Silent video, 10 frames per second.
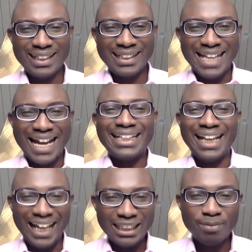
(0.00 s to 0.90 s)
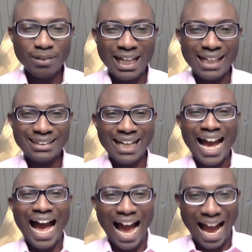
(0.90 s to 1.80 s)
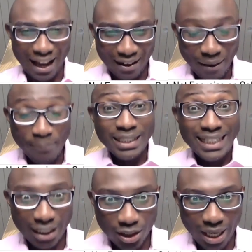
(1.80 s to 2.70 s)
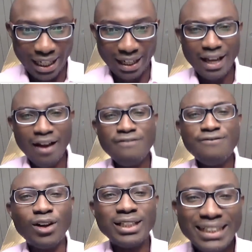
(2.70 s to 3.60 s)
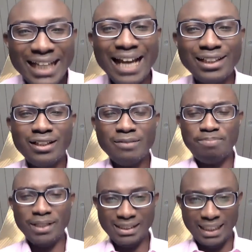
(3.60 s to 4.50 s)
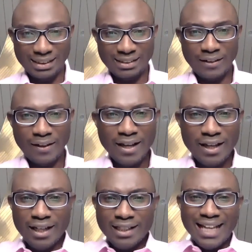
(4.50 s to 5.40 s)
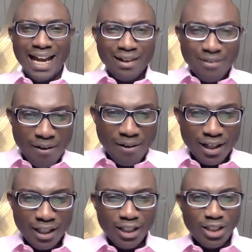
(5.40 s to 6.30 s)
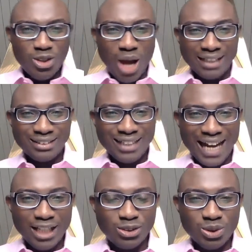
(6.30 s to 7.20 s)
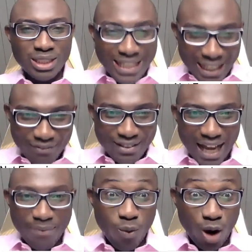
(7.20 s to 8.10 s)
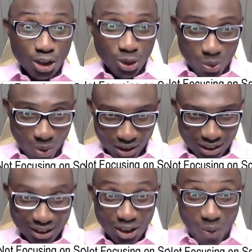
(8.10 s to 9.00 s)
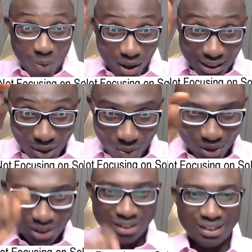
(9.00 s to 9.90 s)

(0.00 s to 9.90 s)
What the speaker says: that the exporters need for their business. You are trying to give them what you want, not what they want.